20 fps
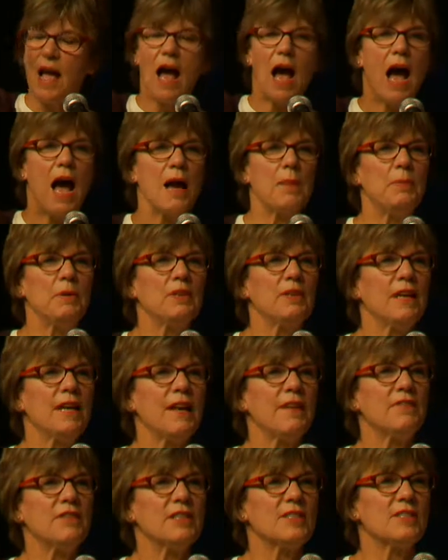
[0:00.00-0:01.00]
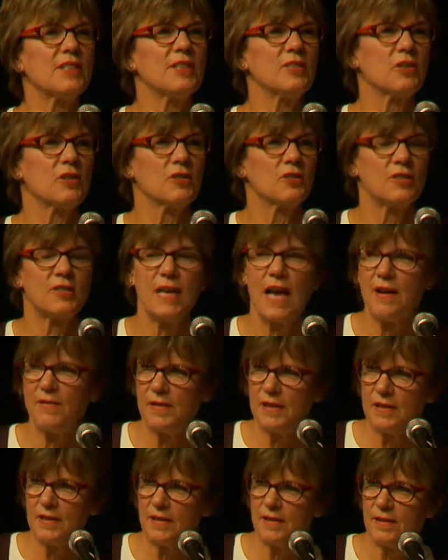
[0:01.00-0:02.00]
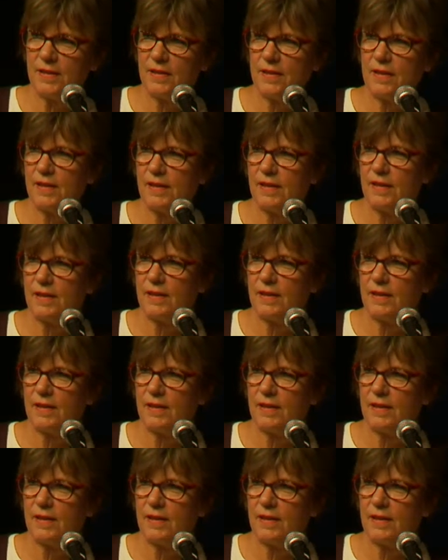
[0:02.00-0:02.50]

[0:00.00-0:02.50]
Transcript: I believe this is her seventh